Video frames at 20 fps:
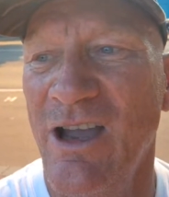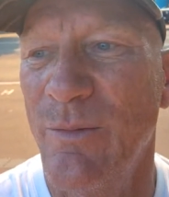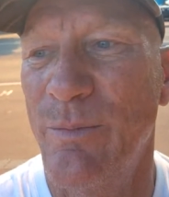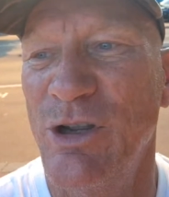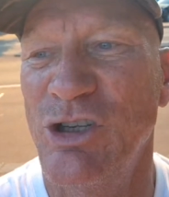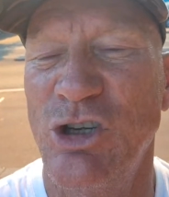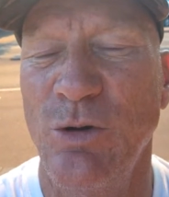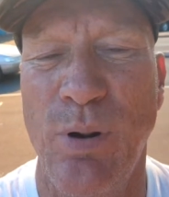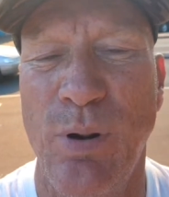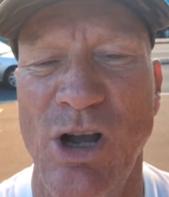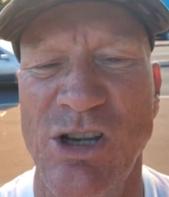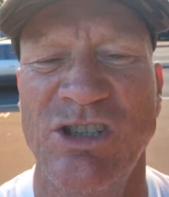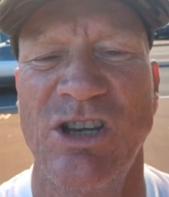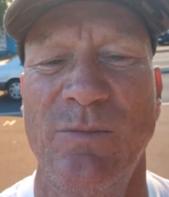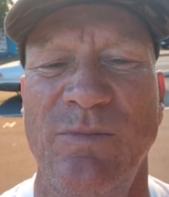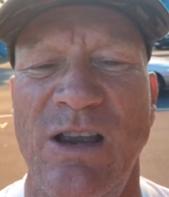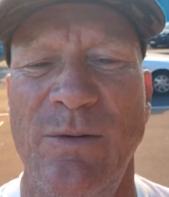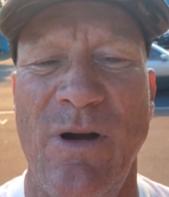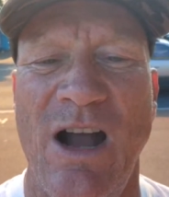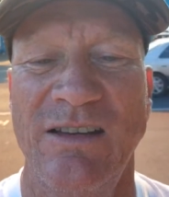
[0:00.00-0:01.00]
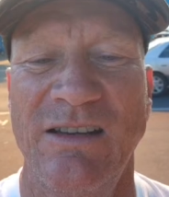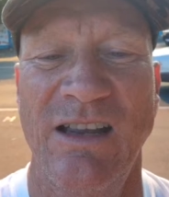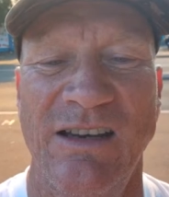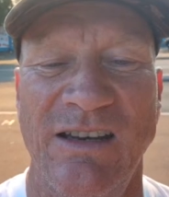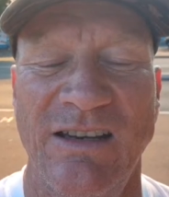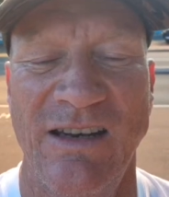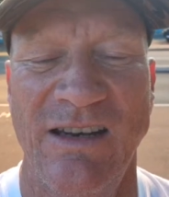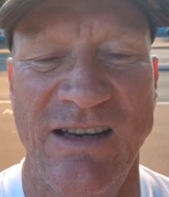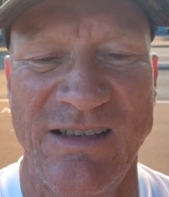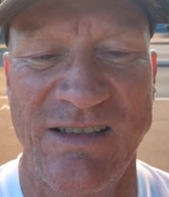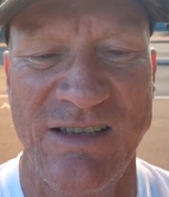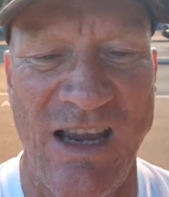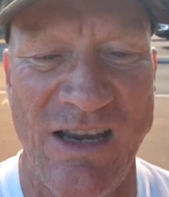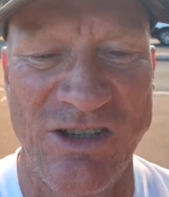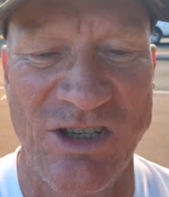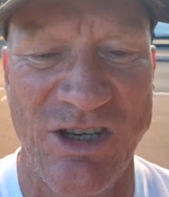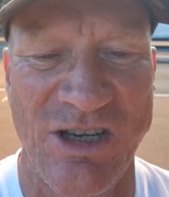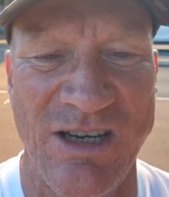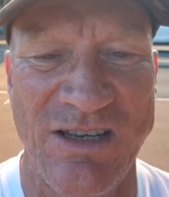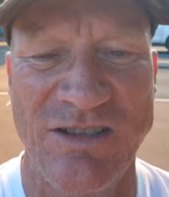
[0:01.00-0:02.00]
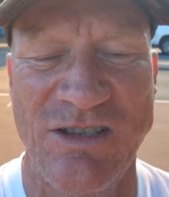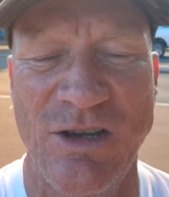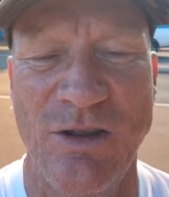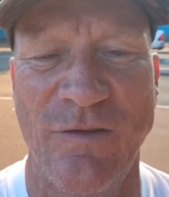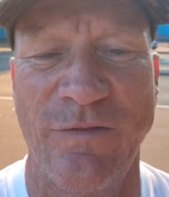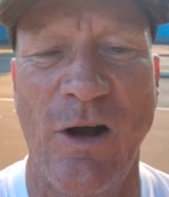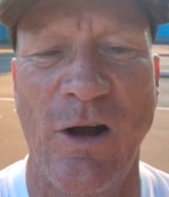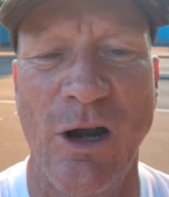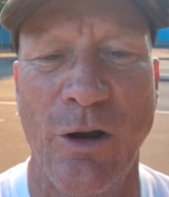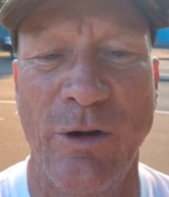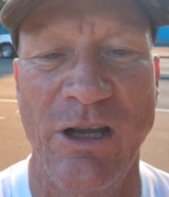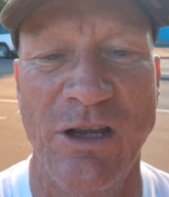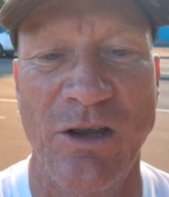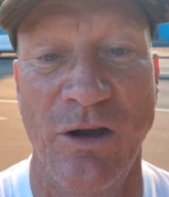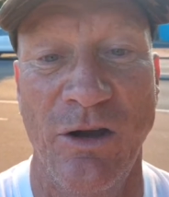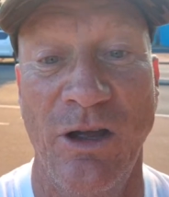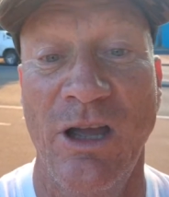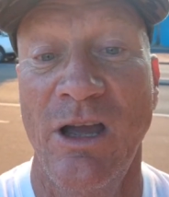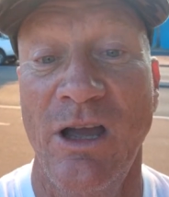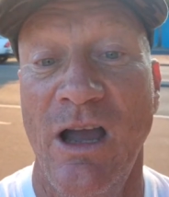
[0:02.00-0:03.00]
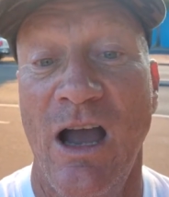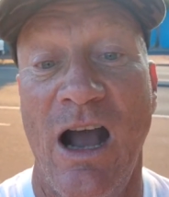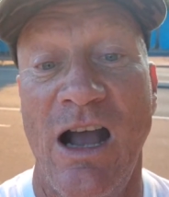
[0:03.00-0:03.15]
but you possibly might get an extension into the following year.